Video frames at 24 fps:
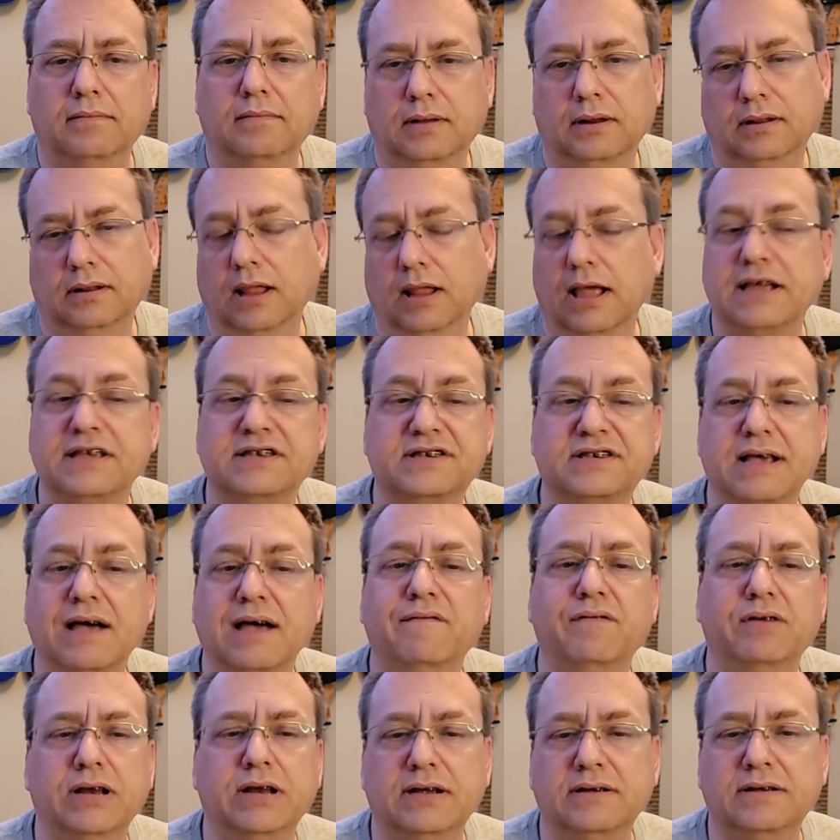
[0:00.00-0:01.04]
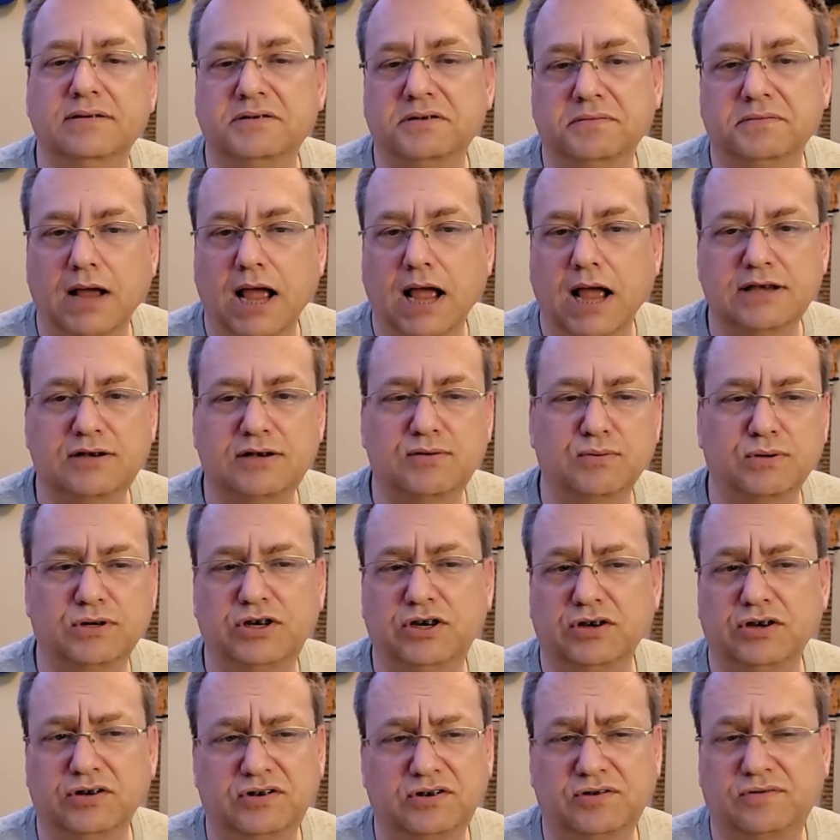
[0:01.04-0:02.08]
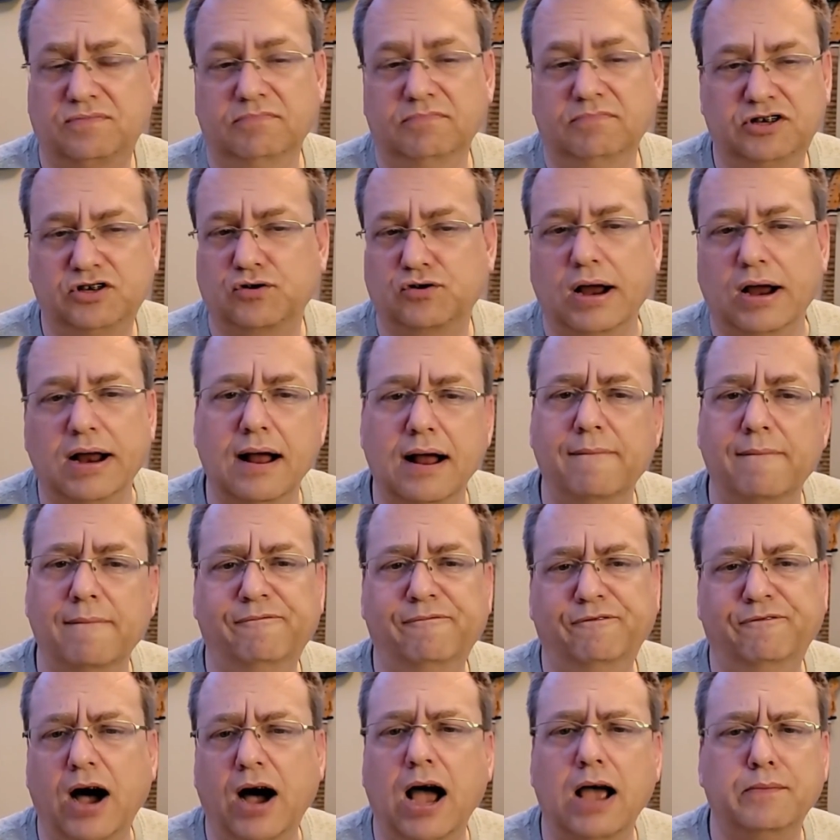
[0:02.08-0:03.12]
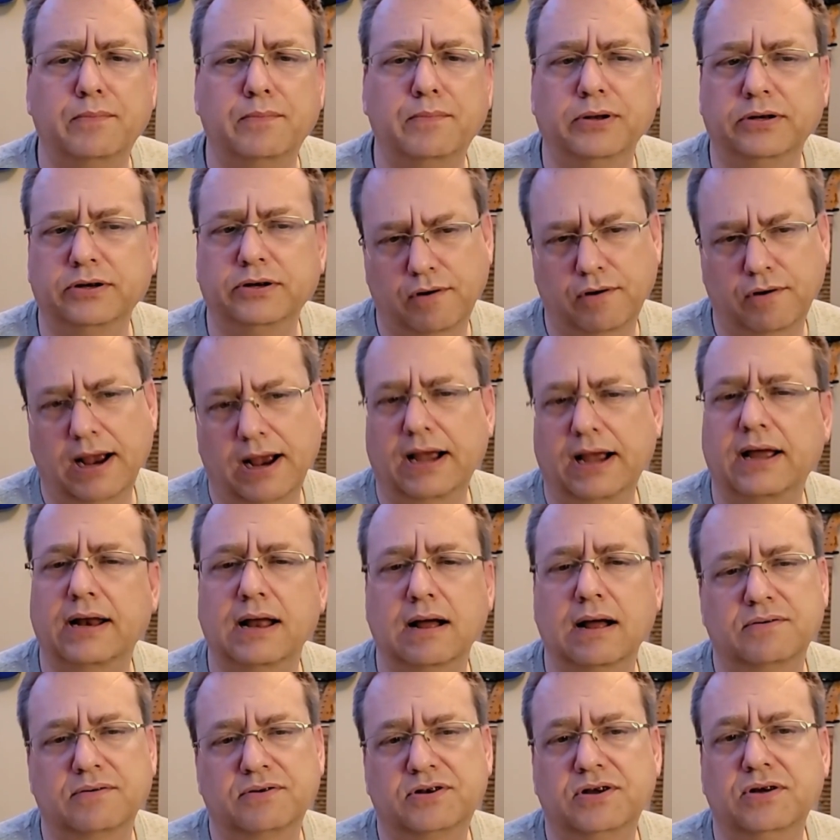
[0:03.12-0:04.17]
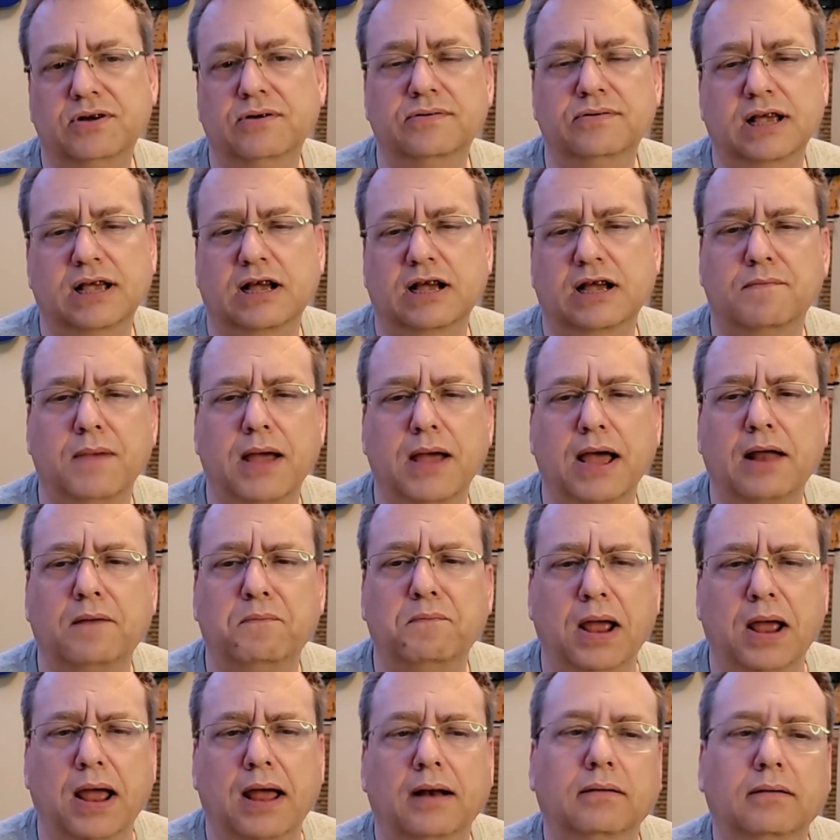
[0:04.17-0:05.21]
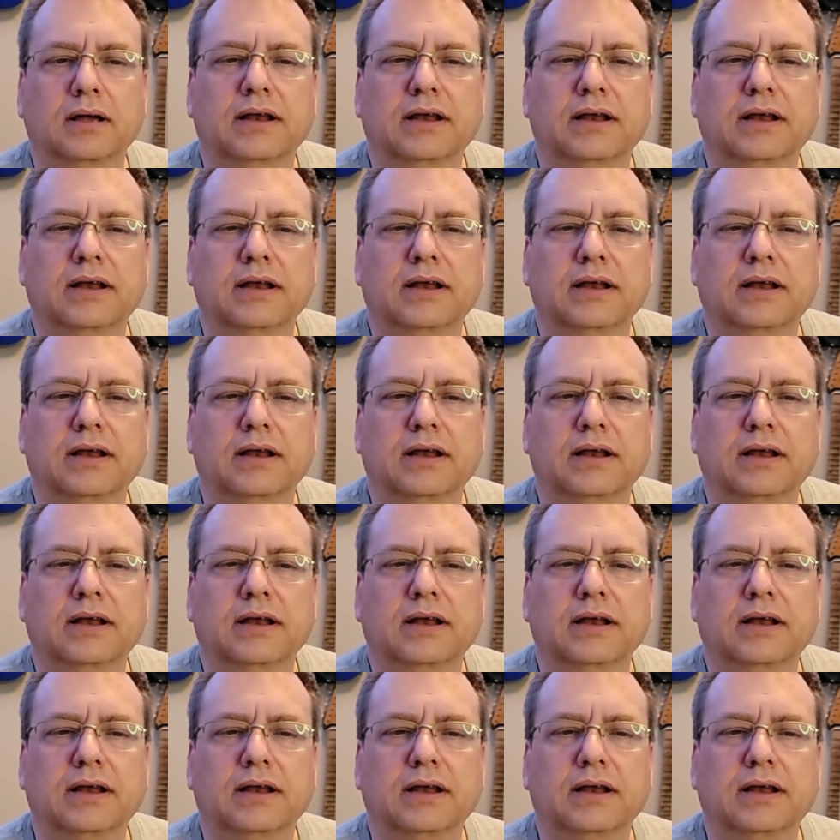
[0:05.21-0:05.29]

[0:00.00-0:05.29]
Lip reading: In the late 70s, Ace was just straight up vibing, cranking out tunes like a madman.